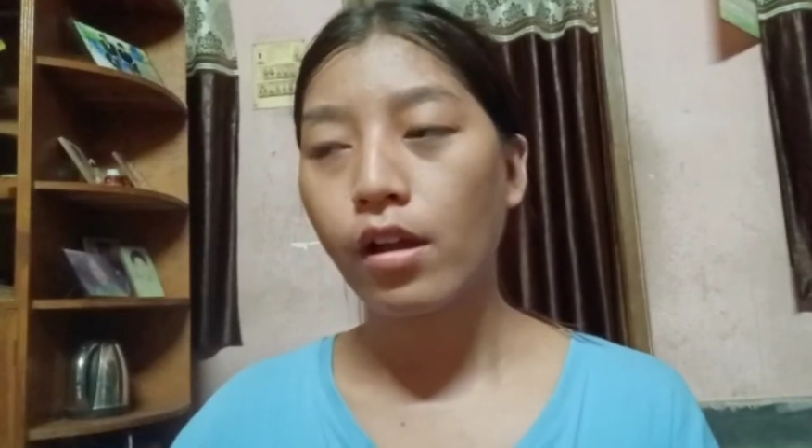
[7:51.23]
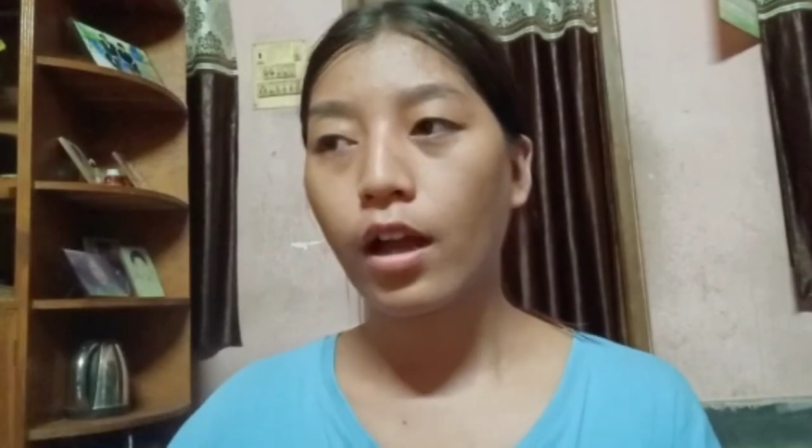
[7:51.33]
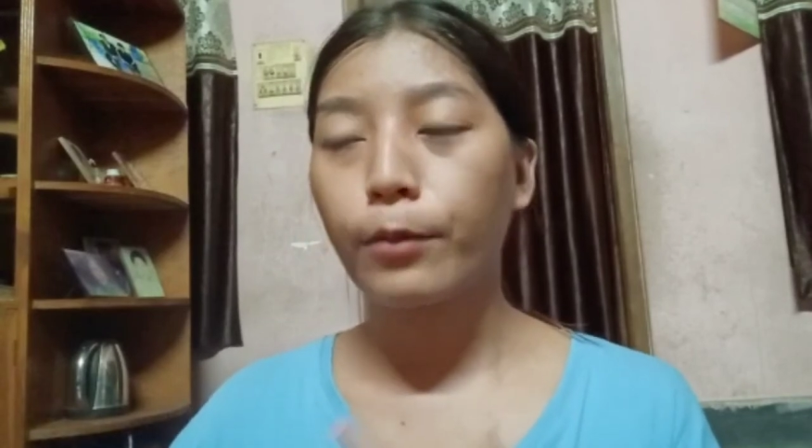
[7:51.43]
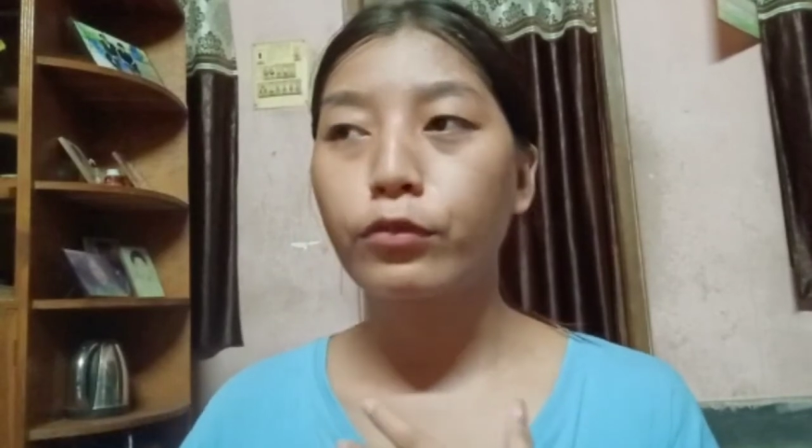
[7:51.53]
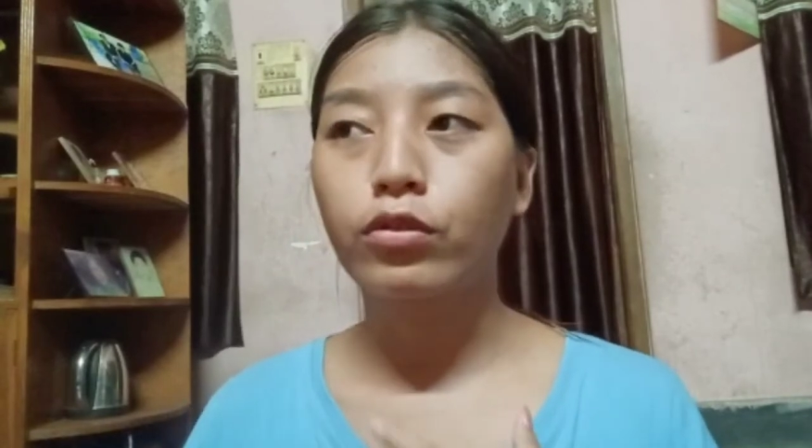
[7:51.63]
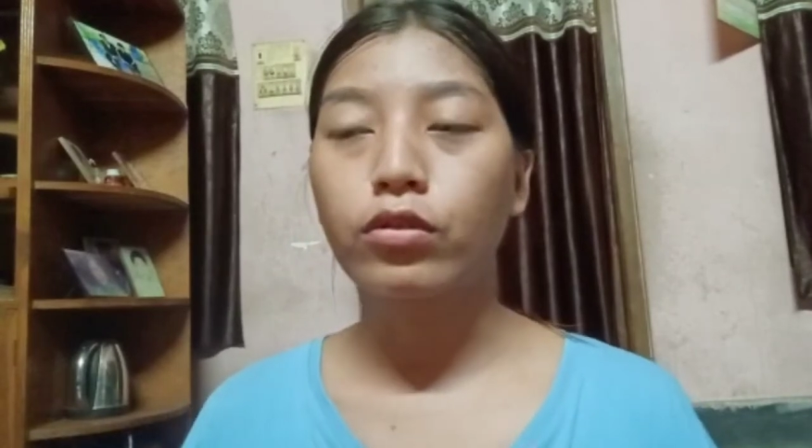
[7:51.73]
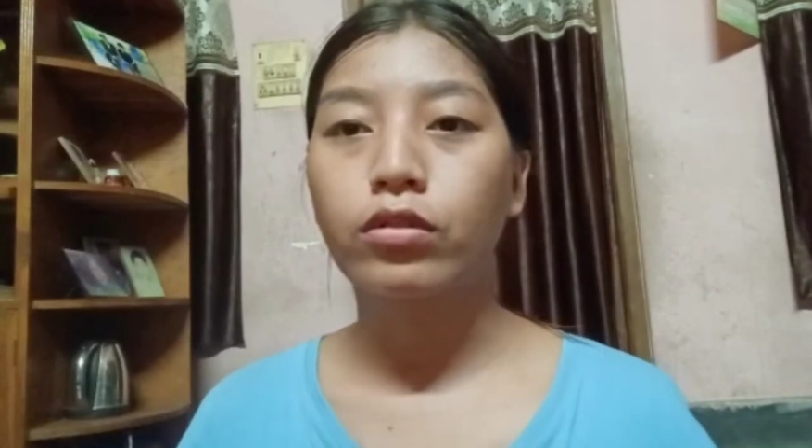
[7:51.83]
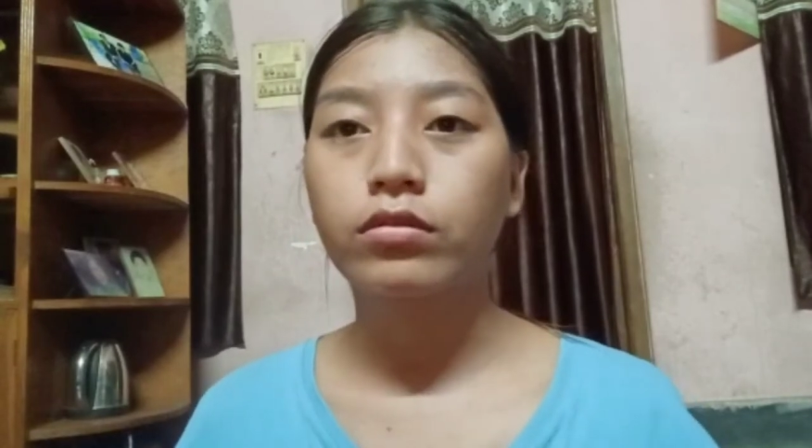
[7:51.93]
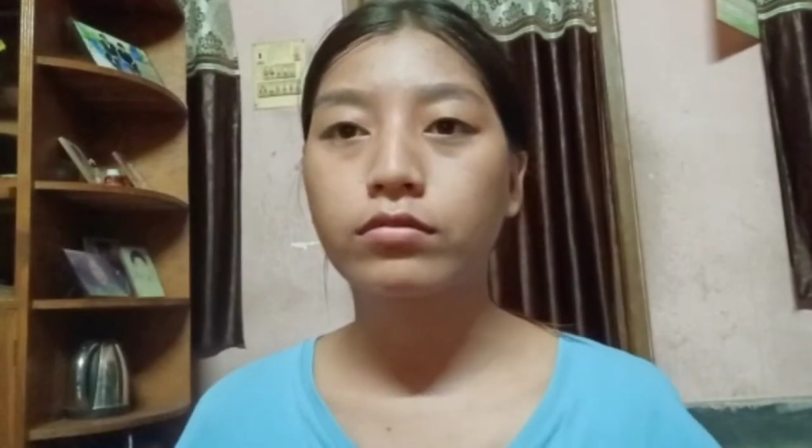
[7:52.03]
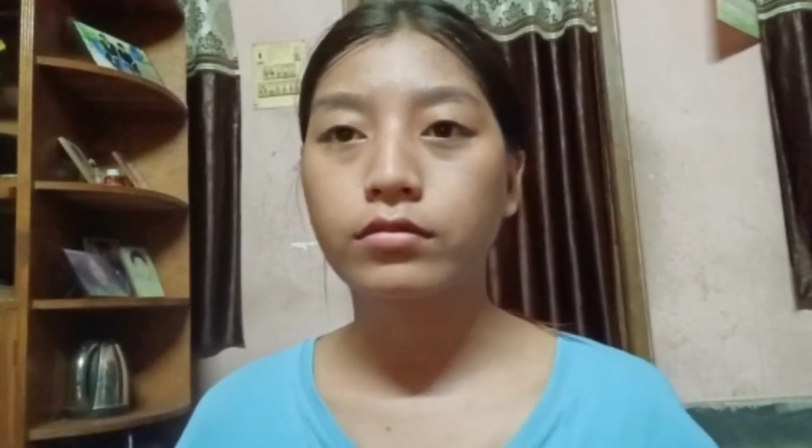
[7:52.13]

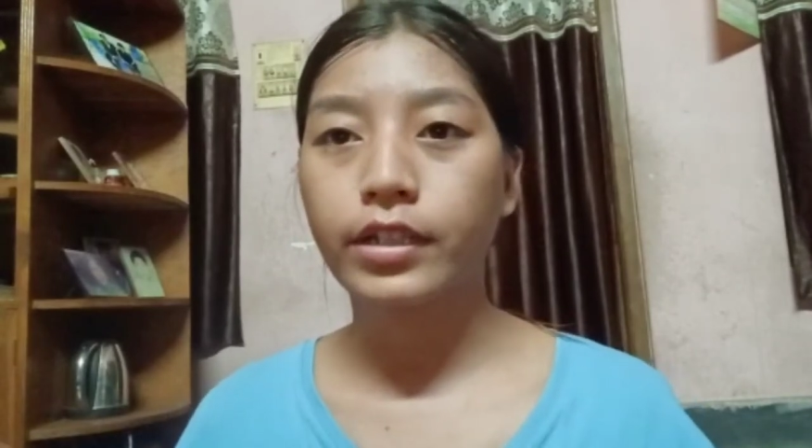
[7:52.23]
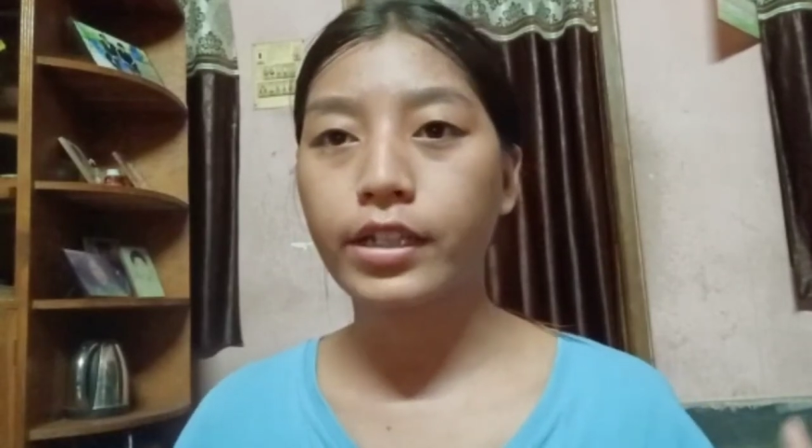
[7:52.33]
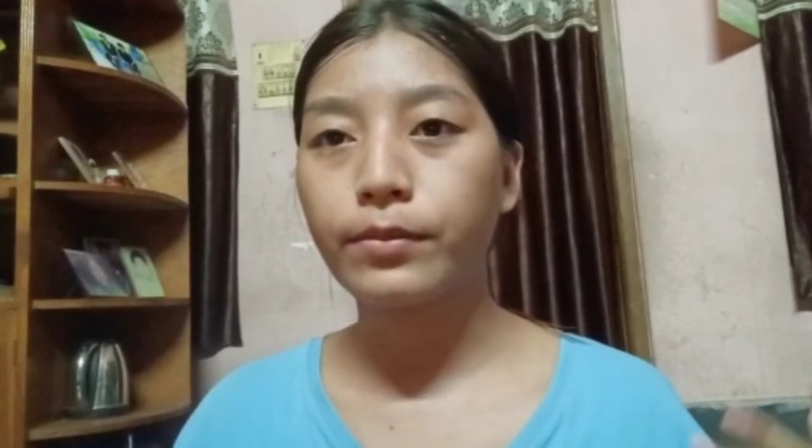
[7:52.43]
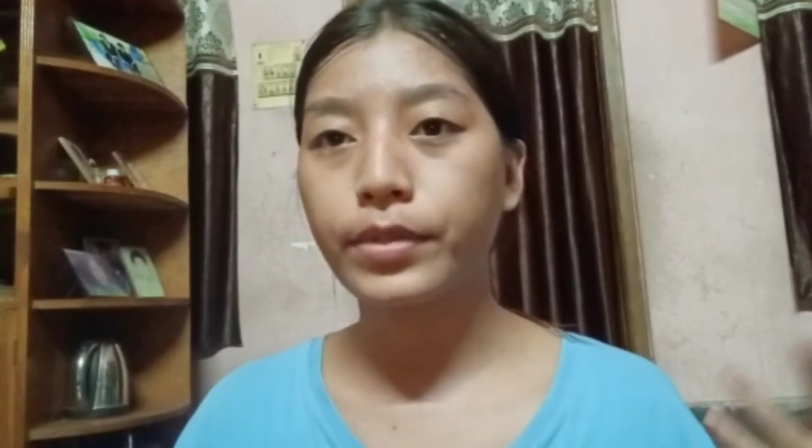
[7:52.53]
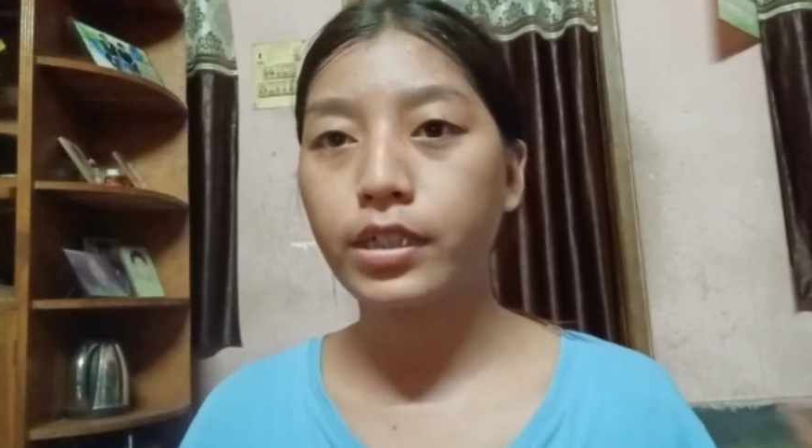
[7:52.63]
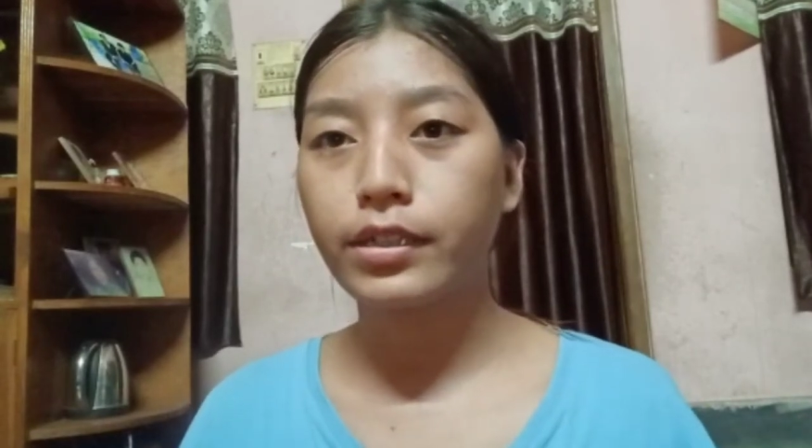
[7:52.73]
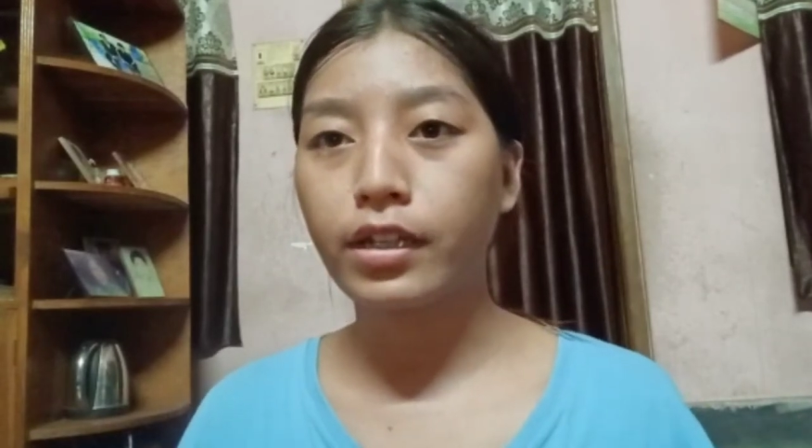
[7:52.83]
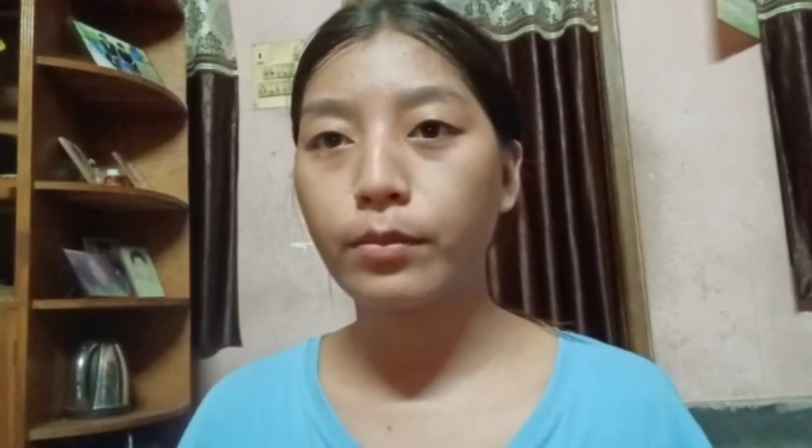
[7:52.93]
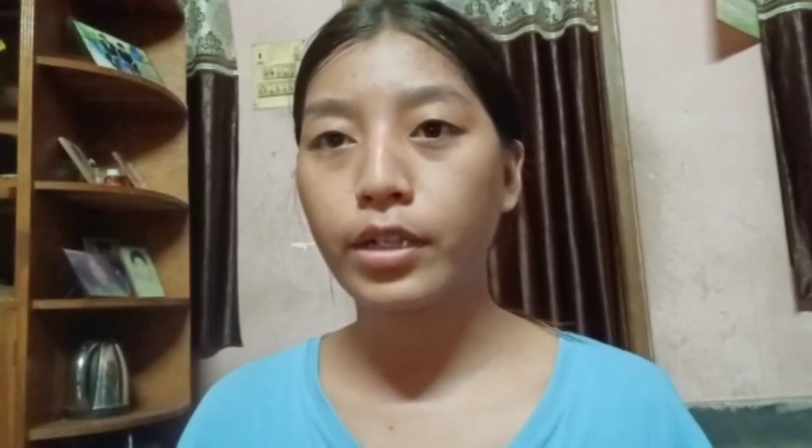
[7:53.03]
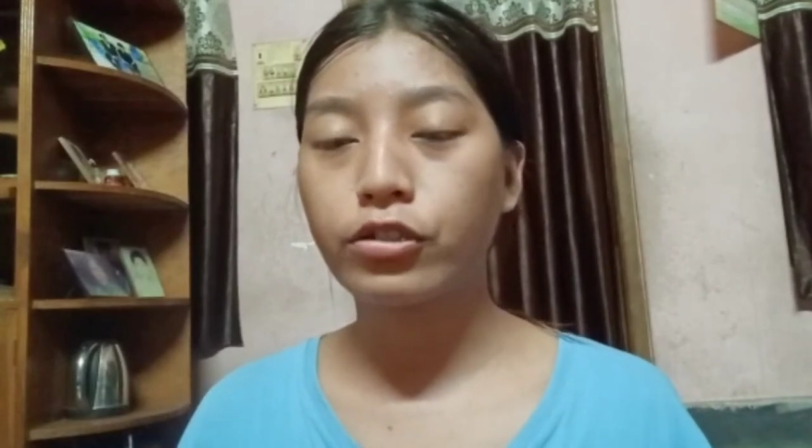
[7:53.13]
humko kahin bhi
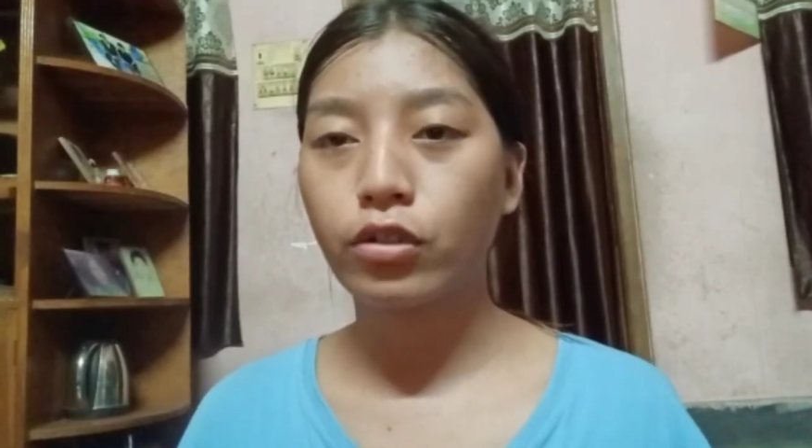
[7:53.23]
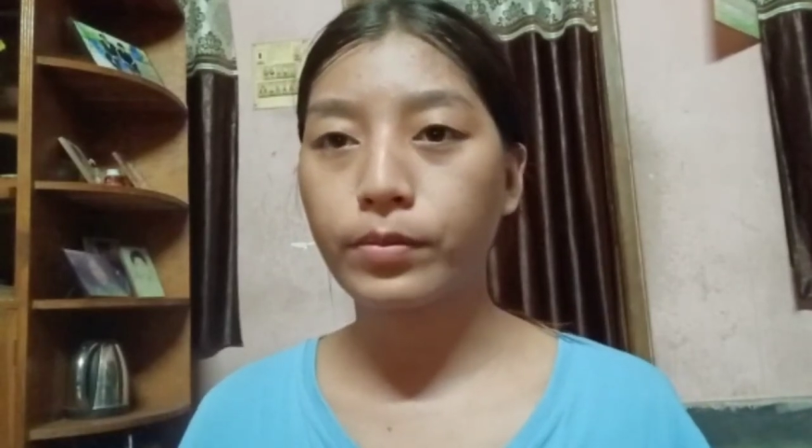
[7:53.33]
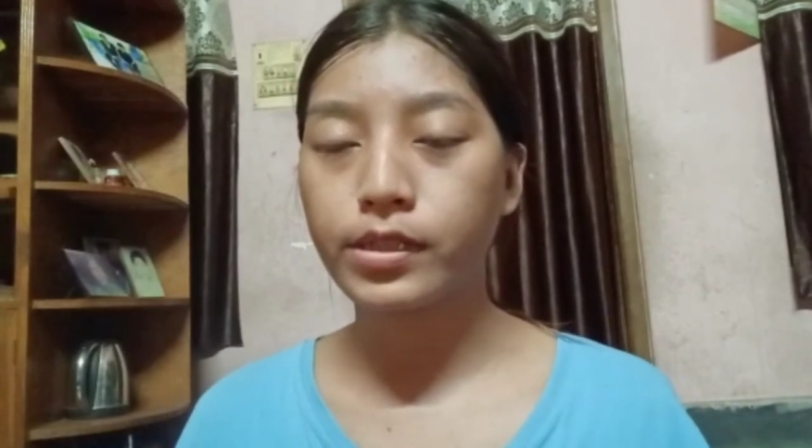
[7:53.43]
nearby shop